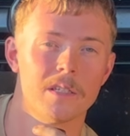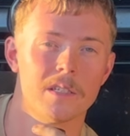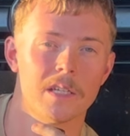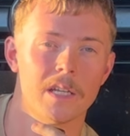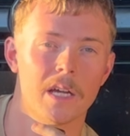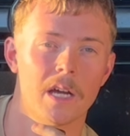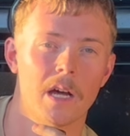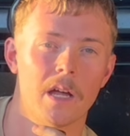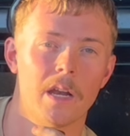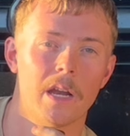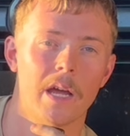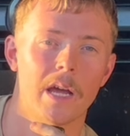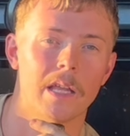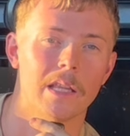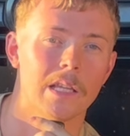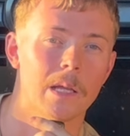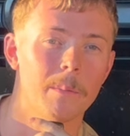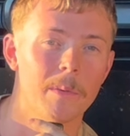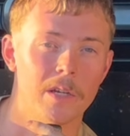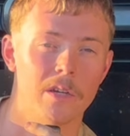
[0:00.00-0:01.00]
down and
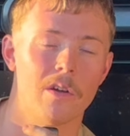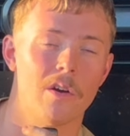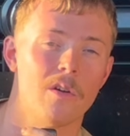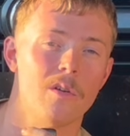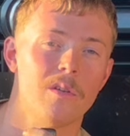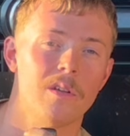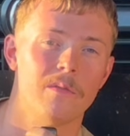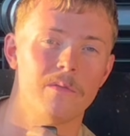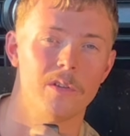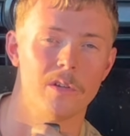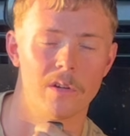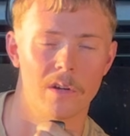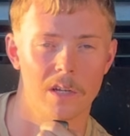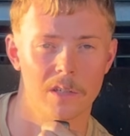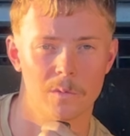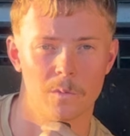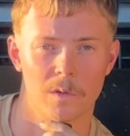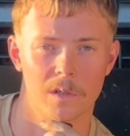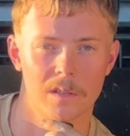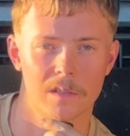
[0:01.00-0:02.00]
let me know if you
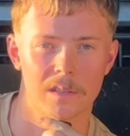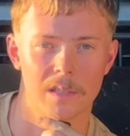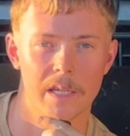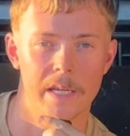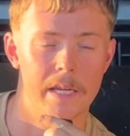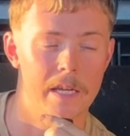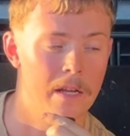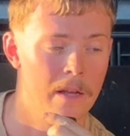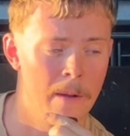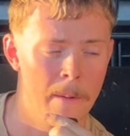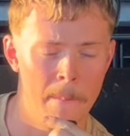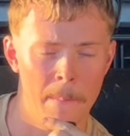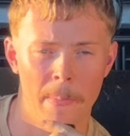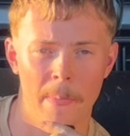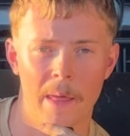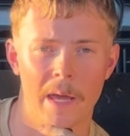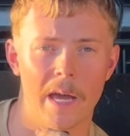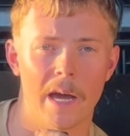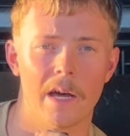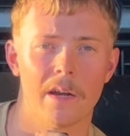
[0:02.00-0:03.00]
guys want to see
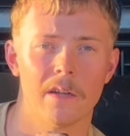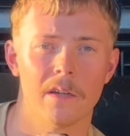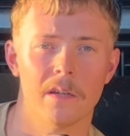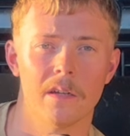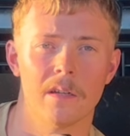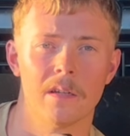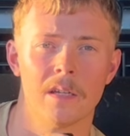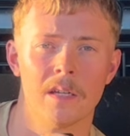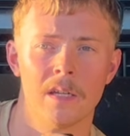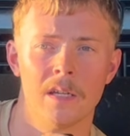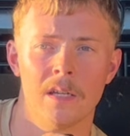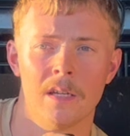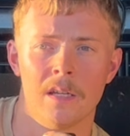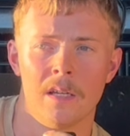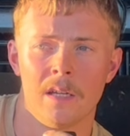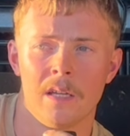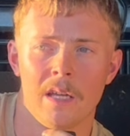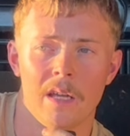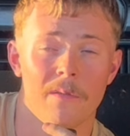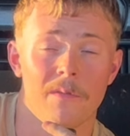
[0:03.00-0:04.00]
if
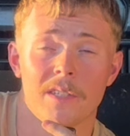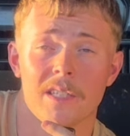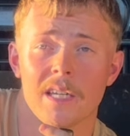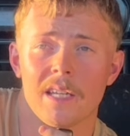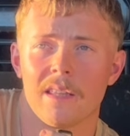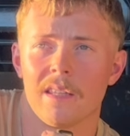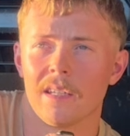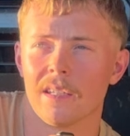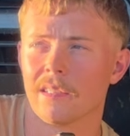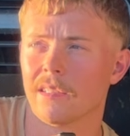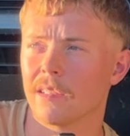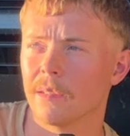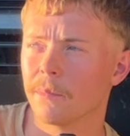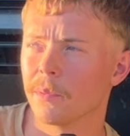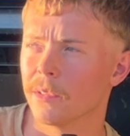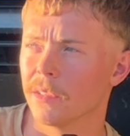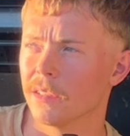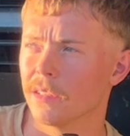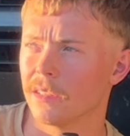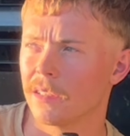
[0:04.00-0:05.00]
it's anything as
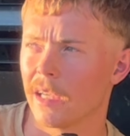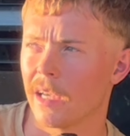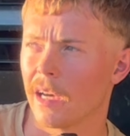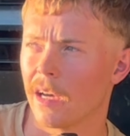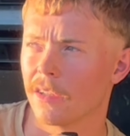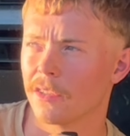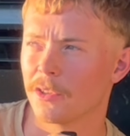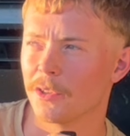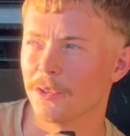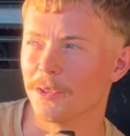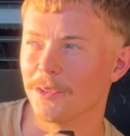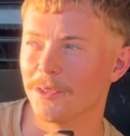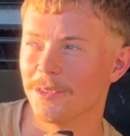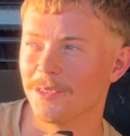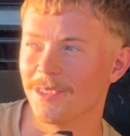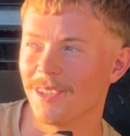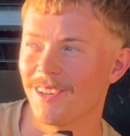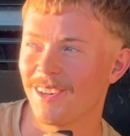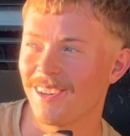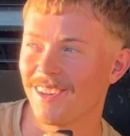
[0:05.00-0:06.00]
simple as what
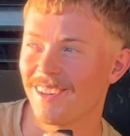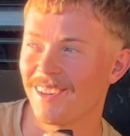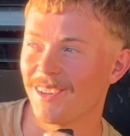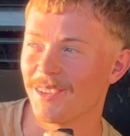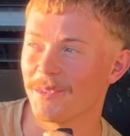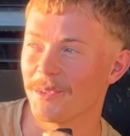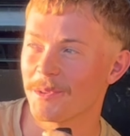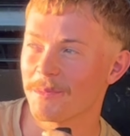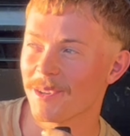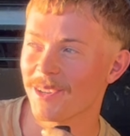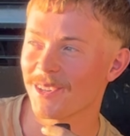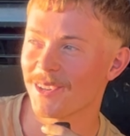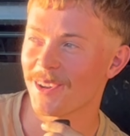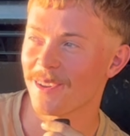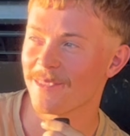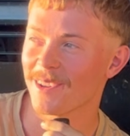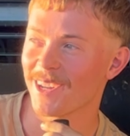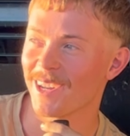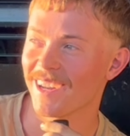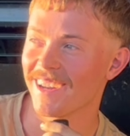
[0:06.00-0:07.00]
do we got
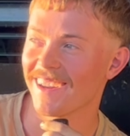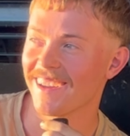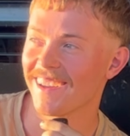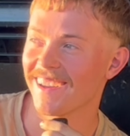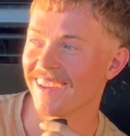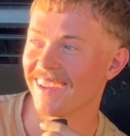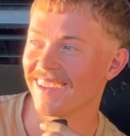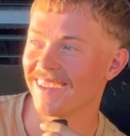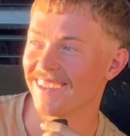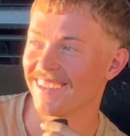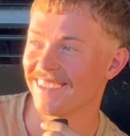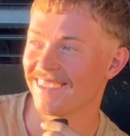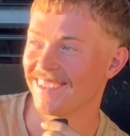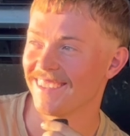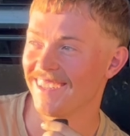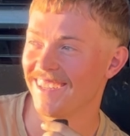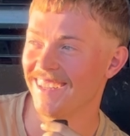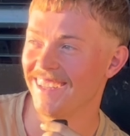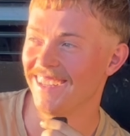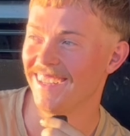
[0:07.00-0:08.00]
over here?
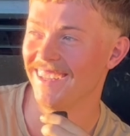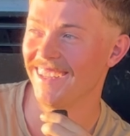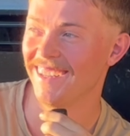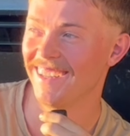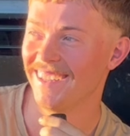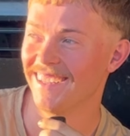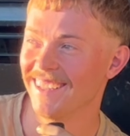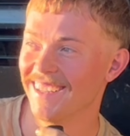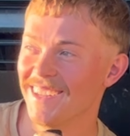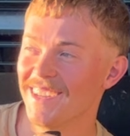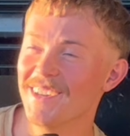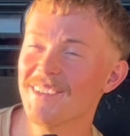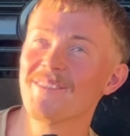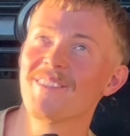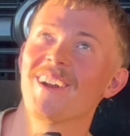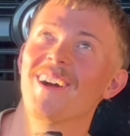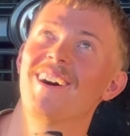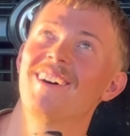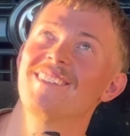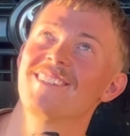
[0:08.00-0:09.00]

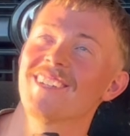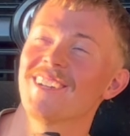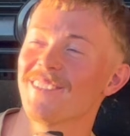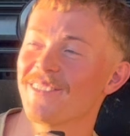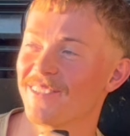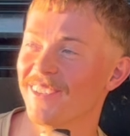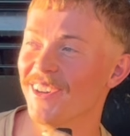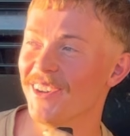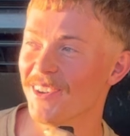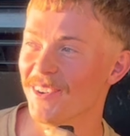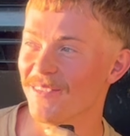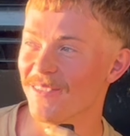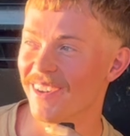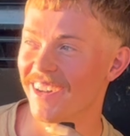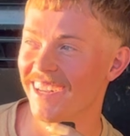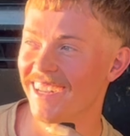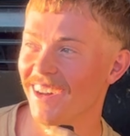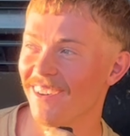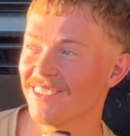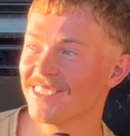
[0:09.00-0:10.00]
Bro, I'm trying to film.
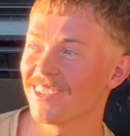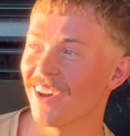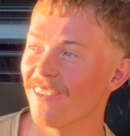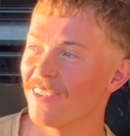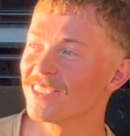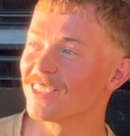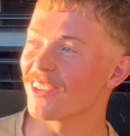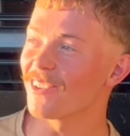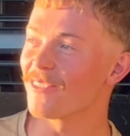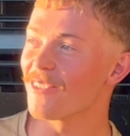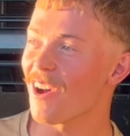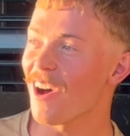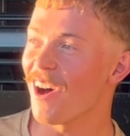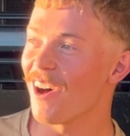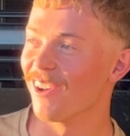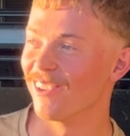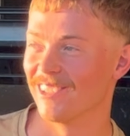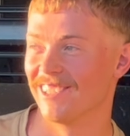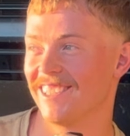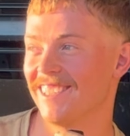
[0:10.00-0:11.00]
I was on a
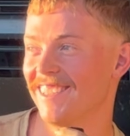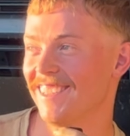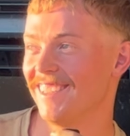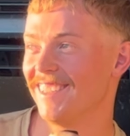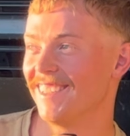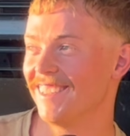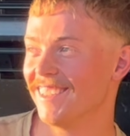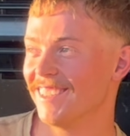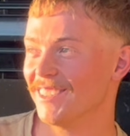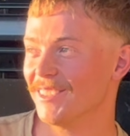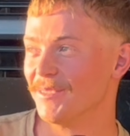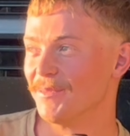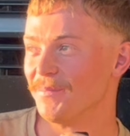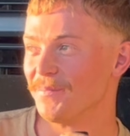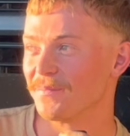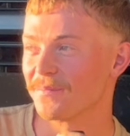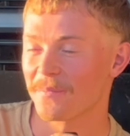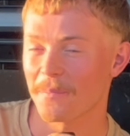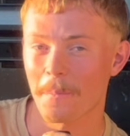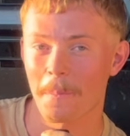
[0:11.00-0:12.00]
roll.
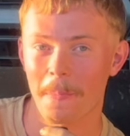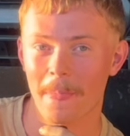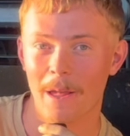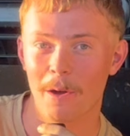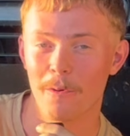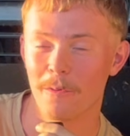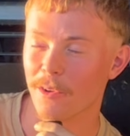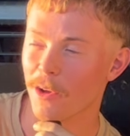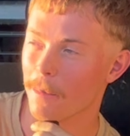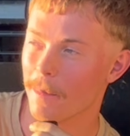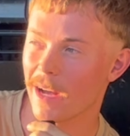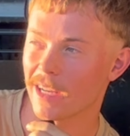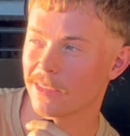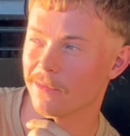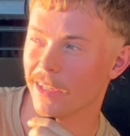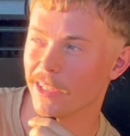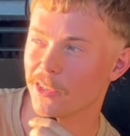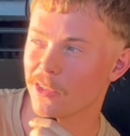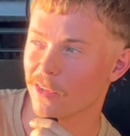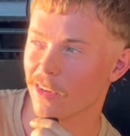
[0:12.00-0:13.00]
We've got Max
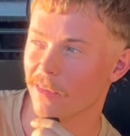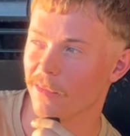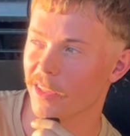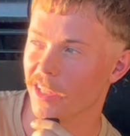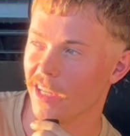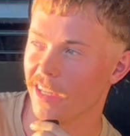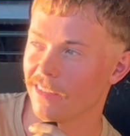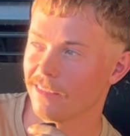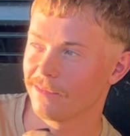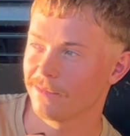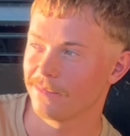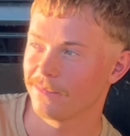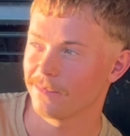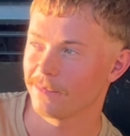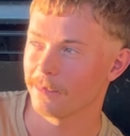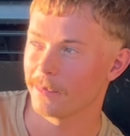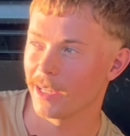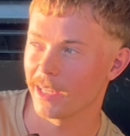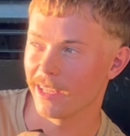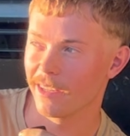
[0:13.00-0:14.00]
Venture over there.
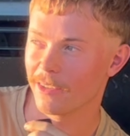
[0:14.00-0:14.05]
bloody